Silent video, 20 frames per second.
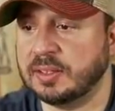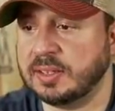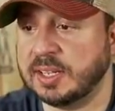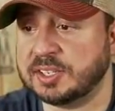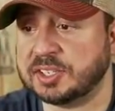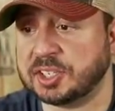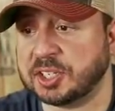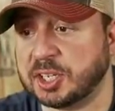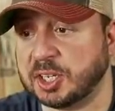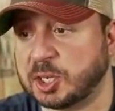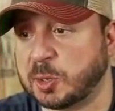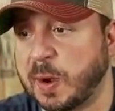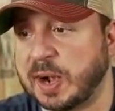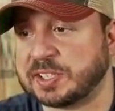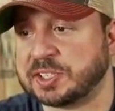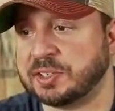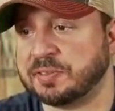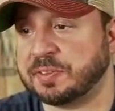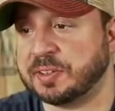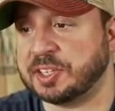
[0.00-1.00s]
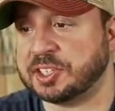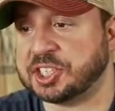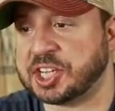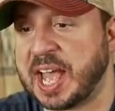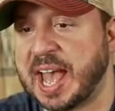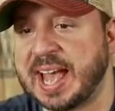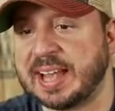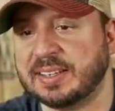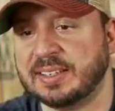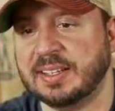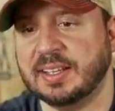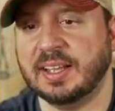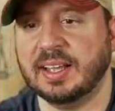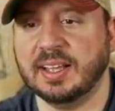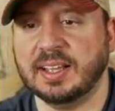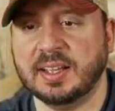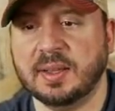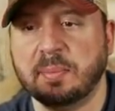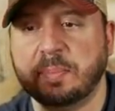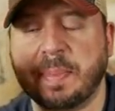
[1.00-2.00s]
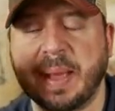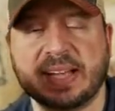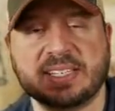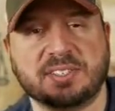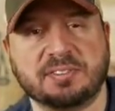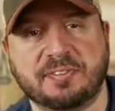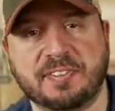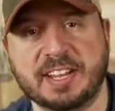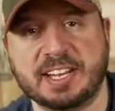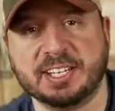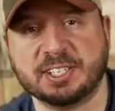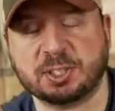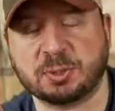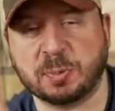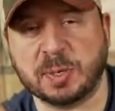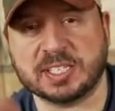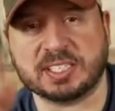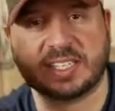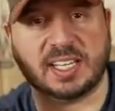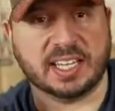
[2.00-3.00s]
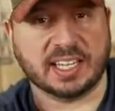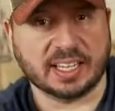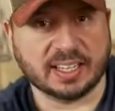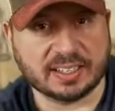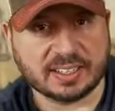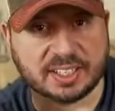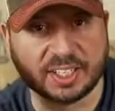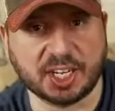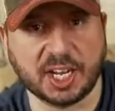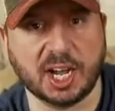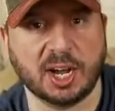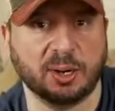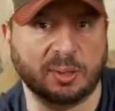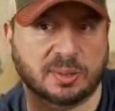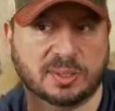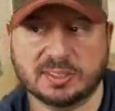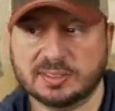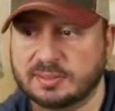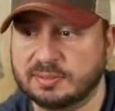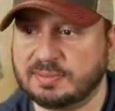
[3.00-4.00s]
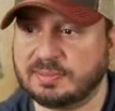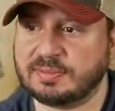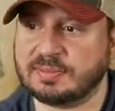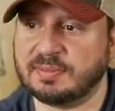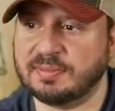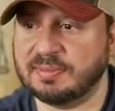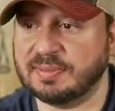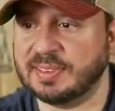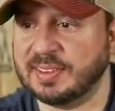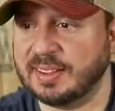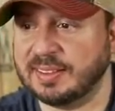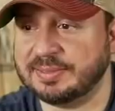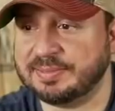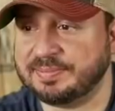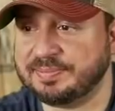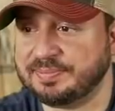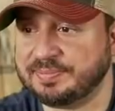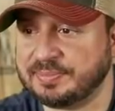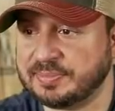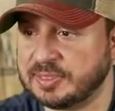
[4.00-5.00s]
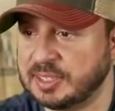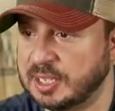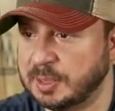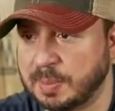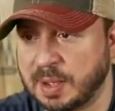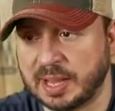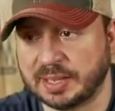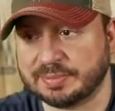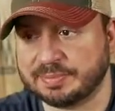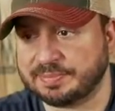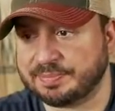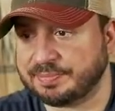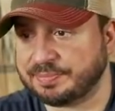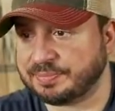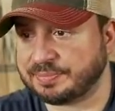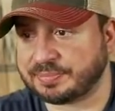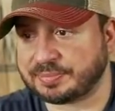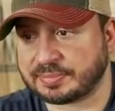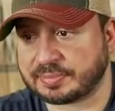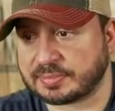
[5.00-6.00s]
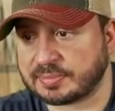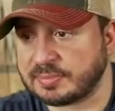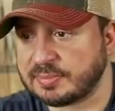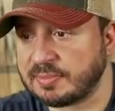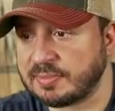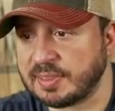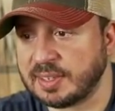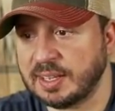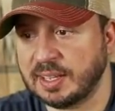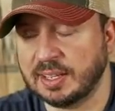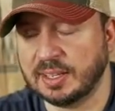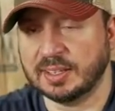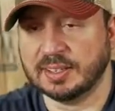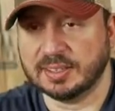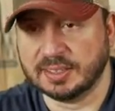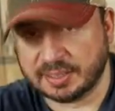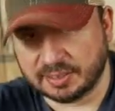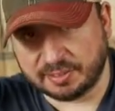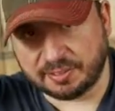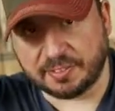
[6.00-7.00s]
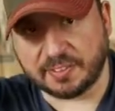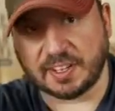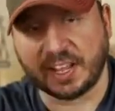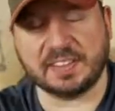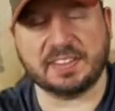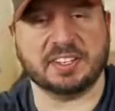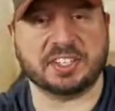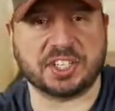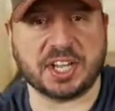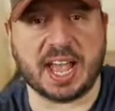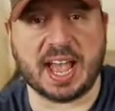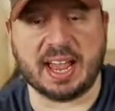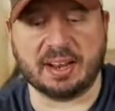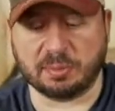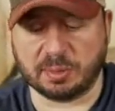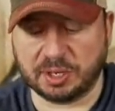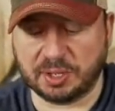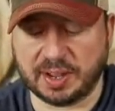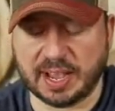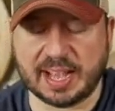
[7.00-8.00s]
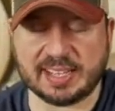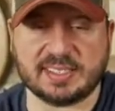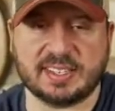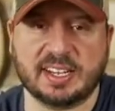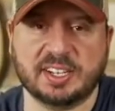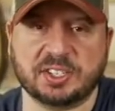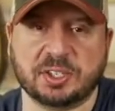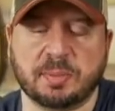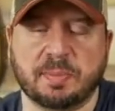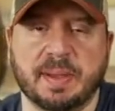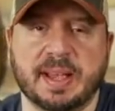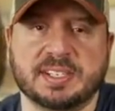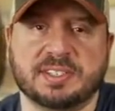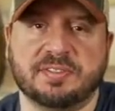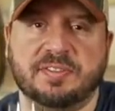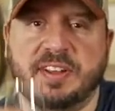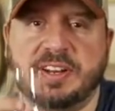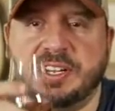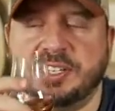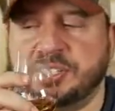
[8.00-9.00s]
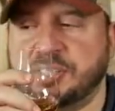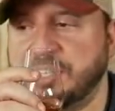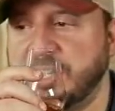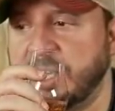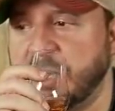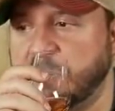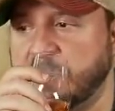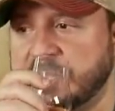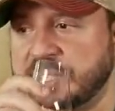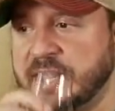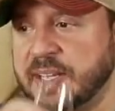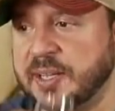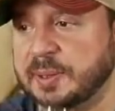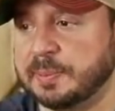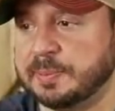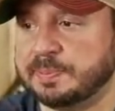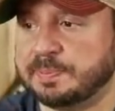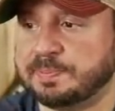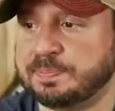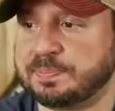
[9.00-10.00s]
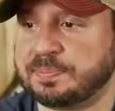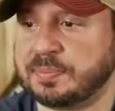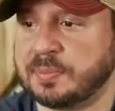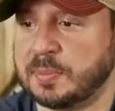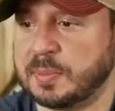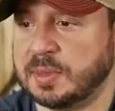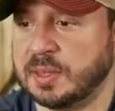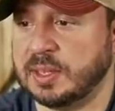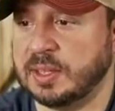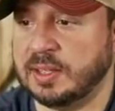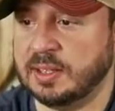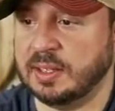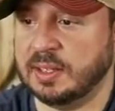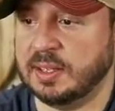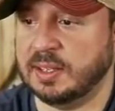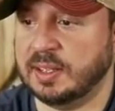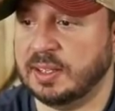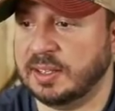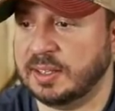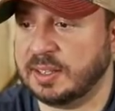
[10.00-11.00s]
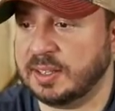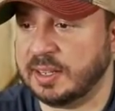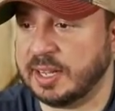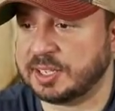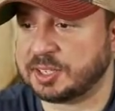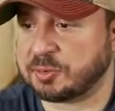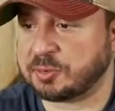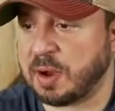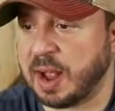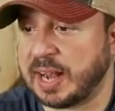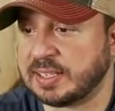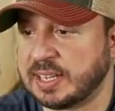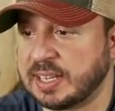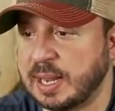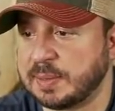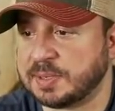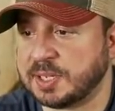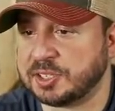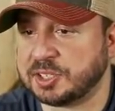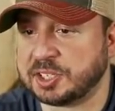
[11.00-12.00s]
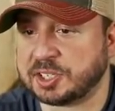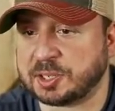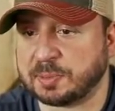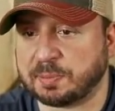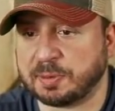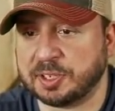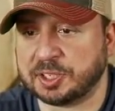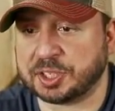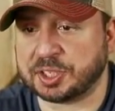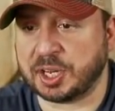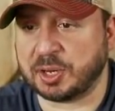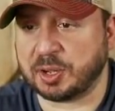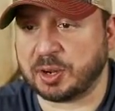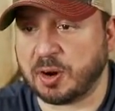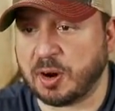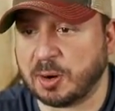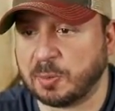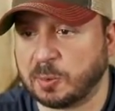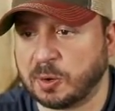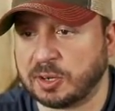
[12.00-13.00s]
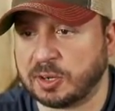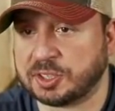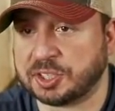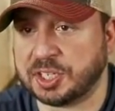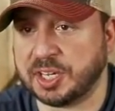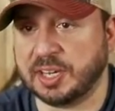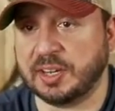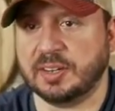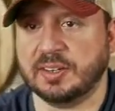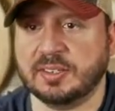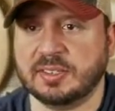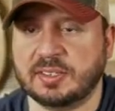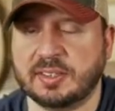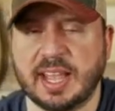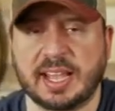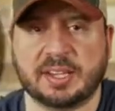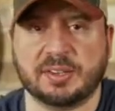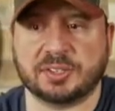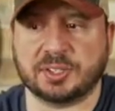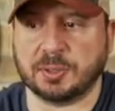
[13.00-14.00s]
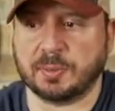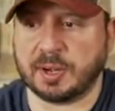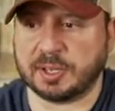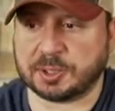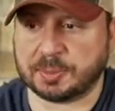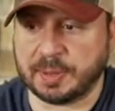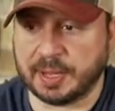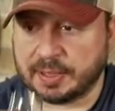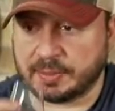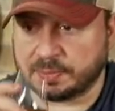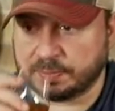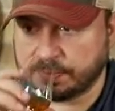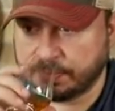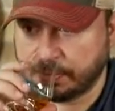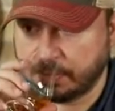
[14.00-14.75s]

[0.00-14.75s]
This is a good question for the chat. Best finished whiskey. Go. Come on. Flood the chat. What do you guys think is your best finished uh, whiskey? It's ride time, so just appreciate all your hard work. Cheers. Thank you so much, man.